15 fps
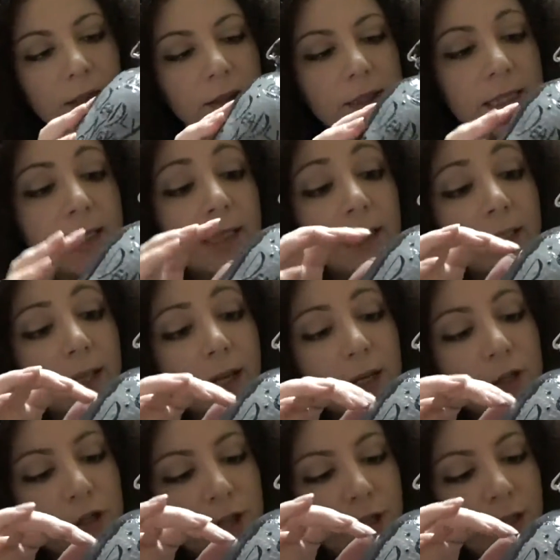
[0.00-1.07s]
Deadly
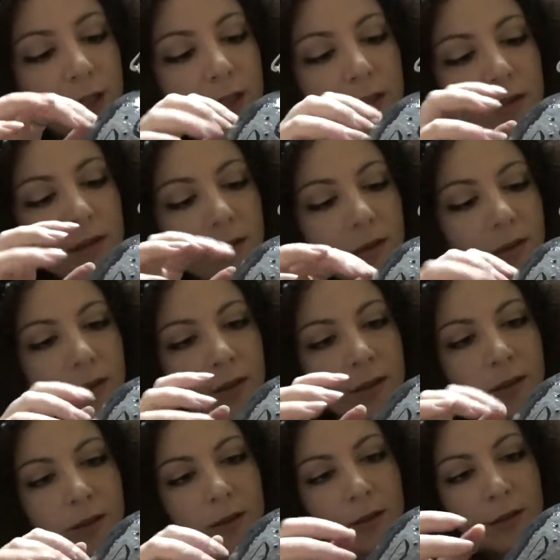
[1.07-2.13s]
Nightshade
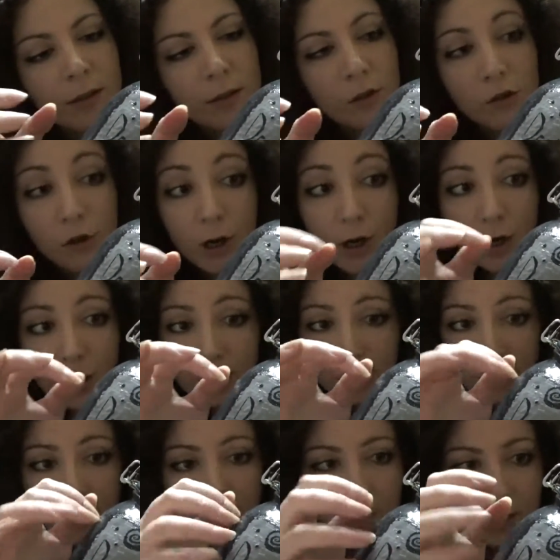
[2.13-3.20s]
jar.
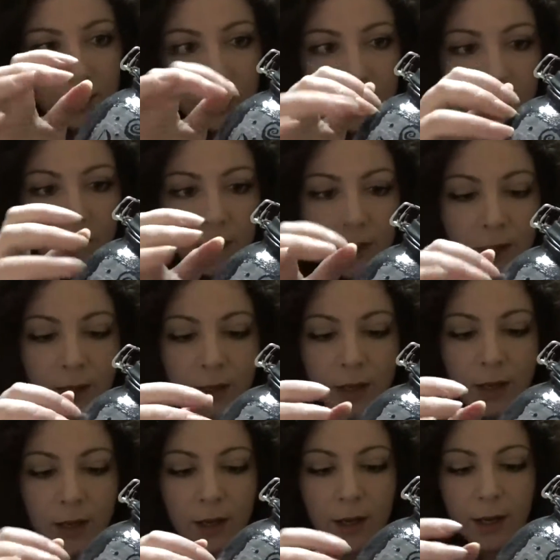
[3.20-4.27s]

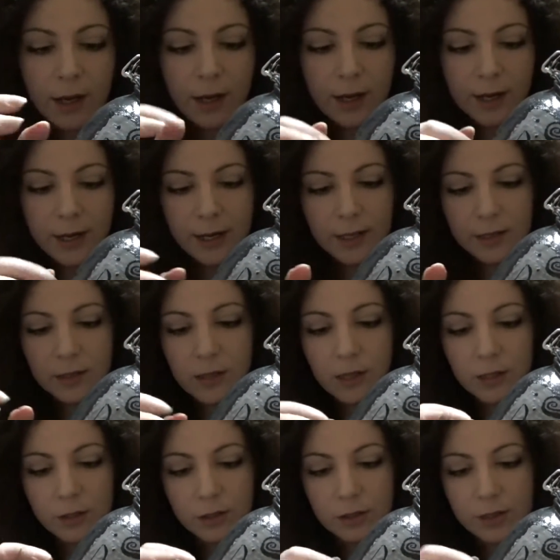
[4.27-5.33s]
I had
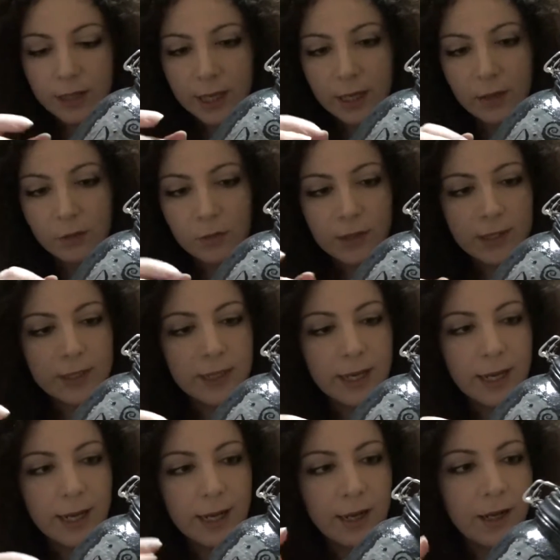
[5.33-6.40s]
gone to town one
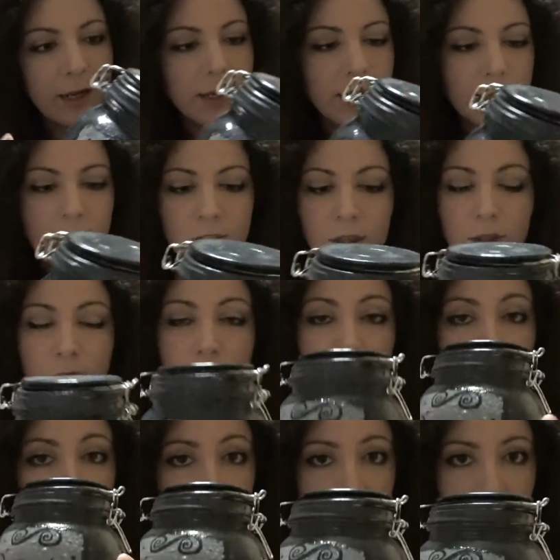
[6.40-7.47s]
day and I I saw
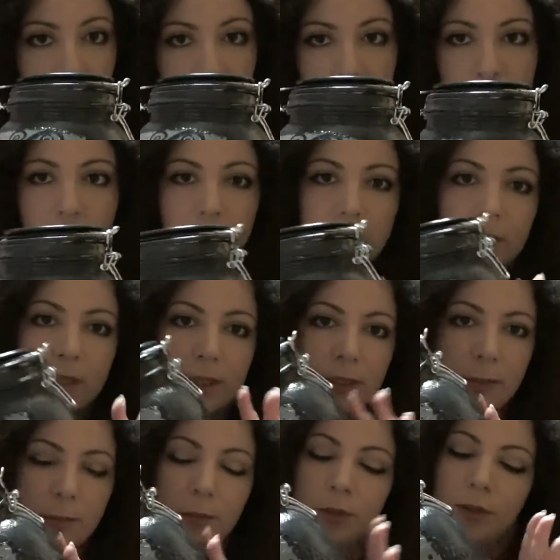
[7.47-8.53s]
this jar, a
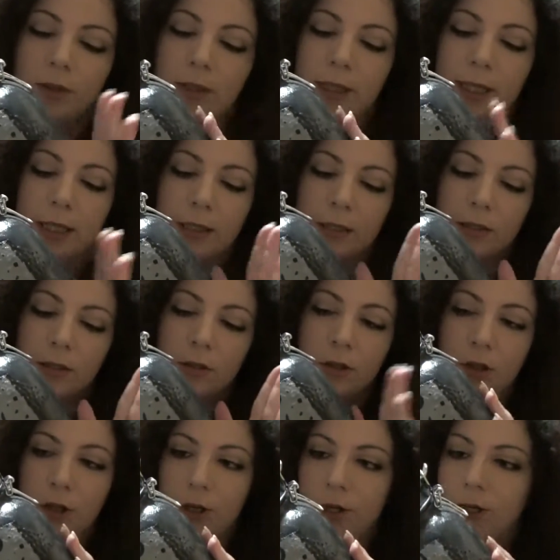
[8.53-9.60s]
simple glass
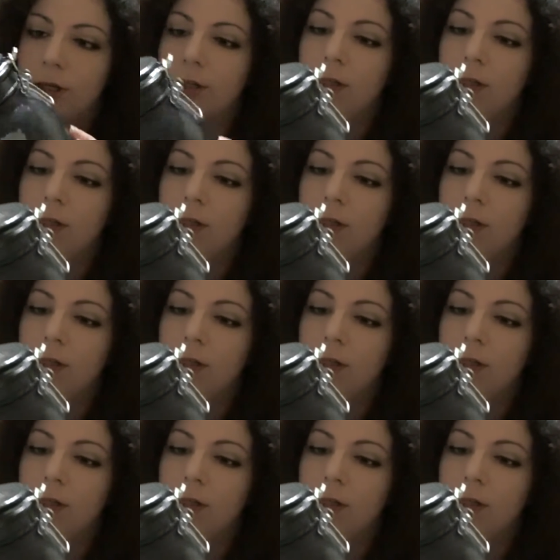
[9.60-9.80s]
jar,